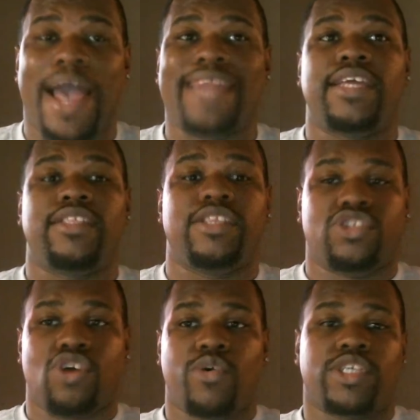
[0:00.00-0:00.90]
I think the
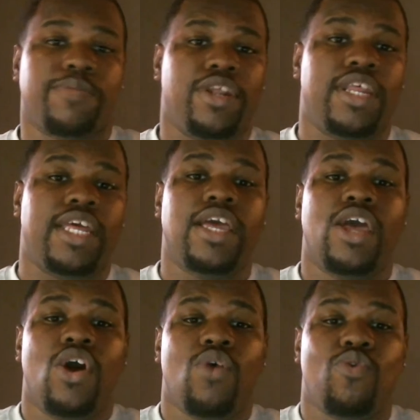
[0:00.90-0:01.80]
Star Wars community
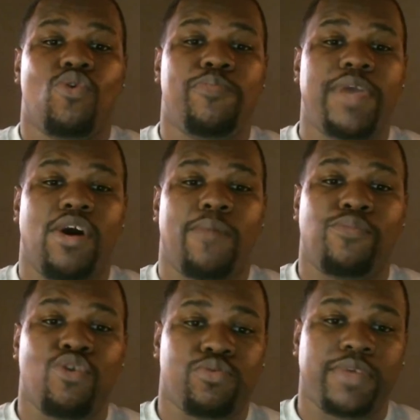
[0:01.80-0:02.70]
will be on
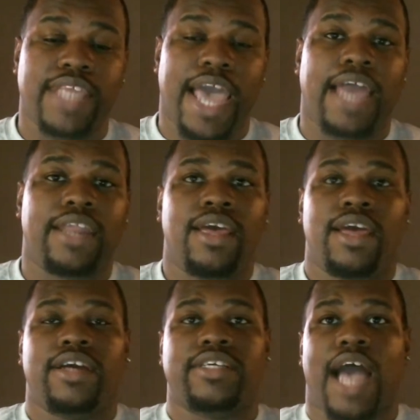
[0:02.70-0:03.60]
board with that
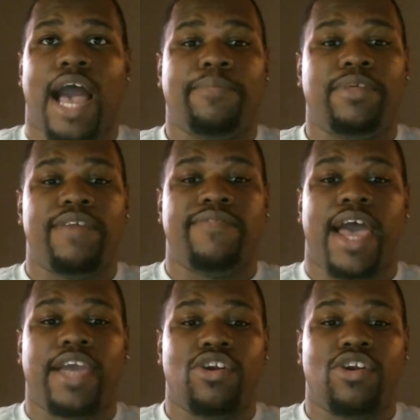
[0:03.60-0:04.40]
because I believe that,